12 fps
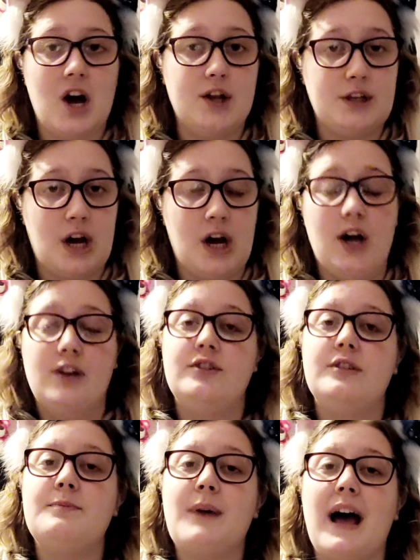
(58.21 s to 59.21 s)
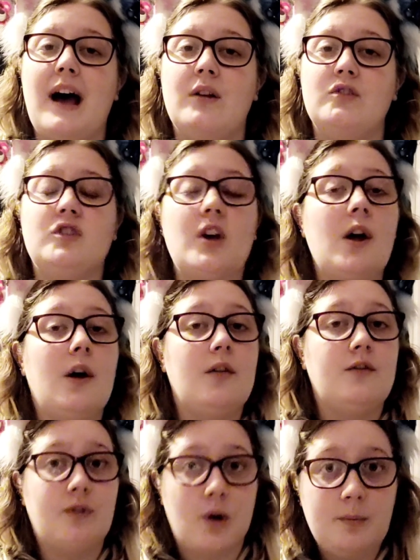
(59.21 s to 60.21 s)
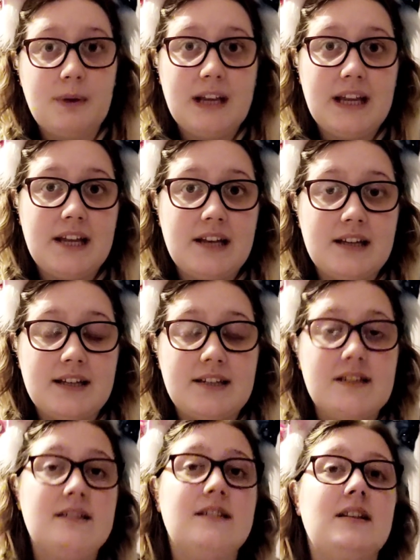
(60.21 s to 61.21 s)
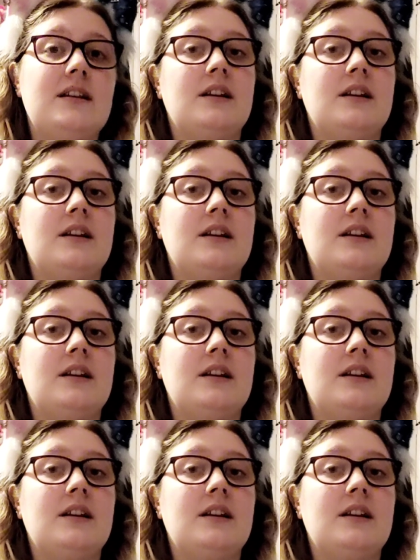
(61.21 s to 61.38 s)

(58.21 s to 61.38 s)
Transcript: under £100 for beginners